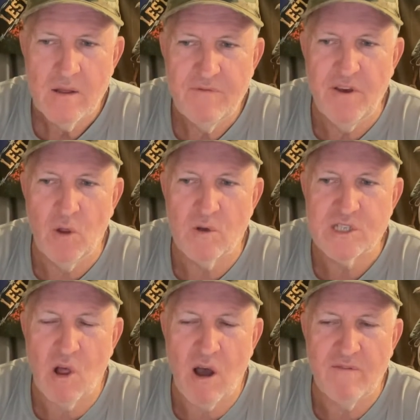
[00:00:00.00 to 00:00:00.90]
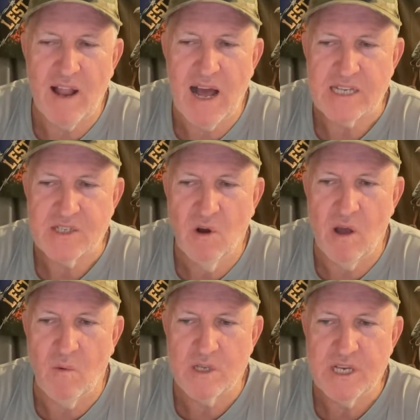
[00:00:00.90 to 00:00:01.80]
Phil was live last
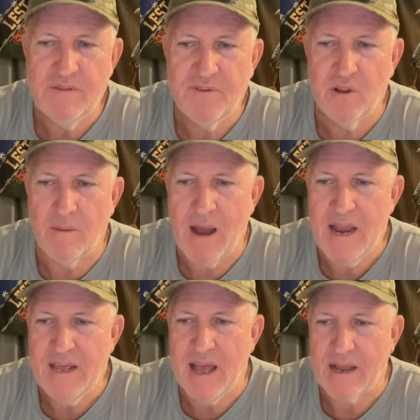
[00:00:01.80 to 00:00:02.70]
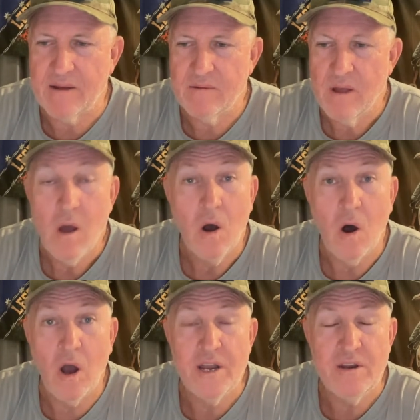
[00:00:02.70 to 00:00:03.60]
night, was he? Phil the Maniac.
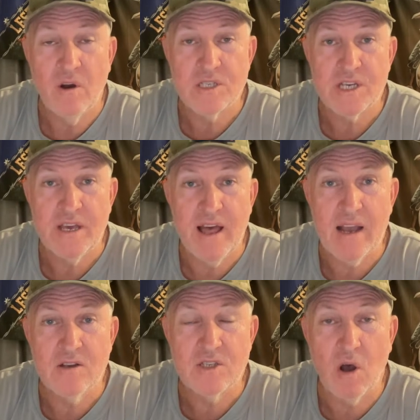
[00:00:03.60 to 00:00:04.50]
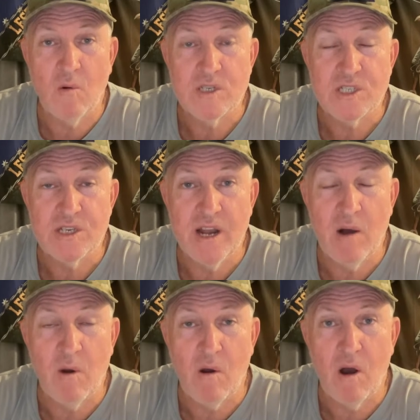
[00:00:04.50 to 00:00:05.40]
I did not see that because I was, you
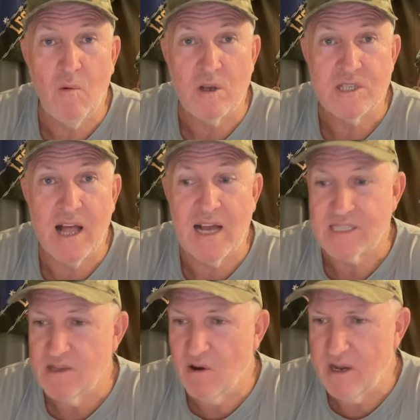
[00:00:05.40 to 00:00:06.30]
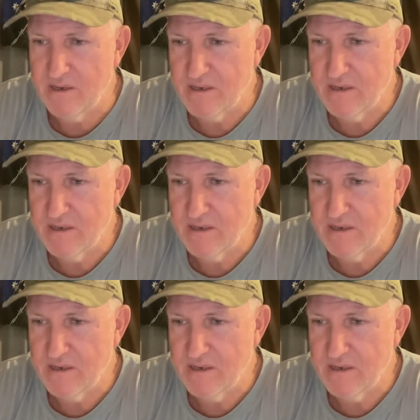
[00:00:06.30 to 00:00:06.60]
know, where I was last night.